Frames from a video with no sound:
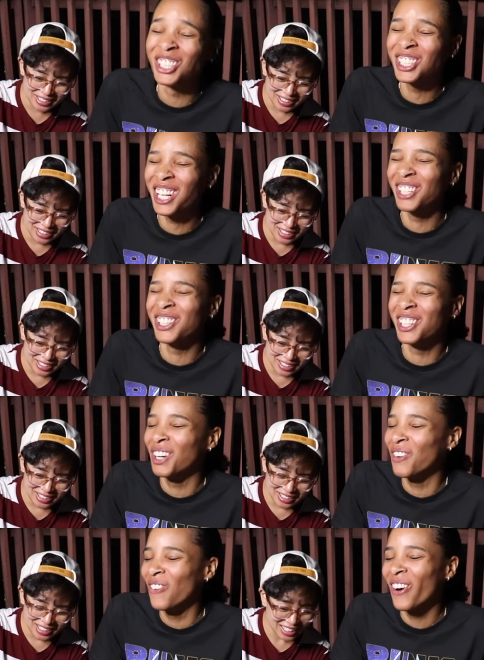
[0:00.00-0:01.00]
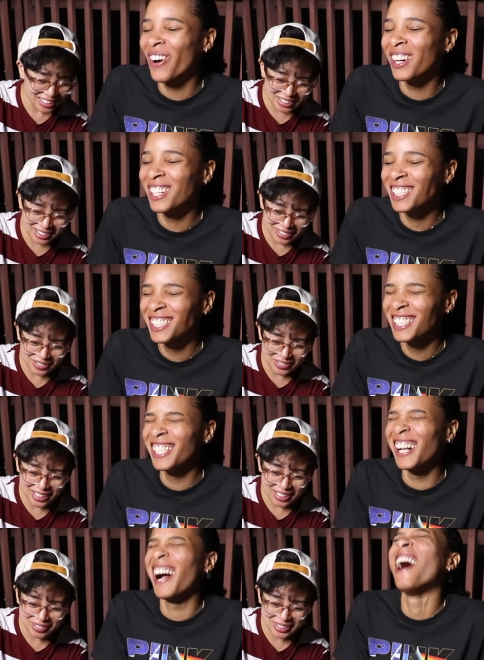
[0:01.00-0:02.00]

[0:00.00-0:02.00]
Speaker 1: you said you couldn't walk. I couldn't walk. It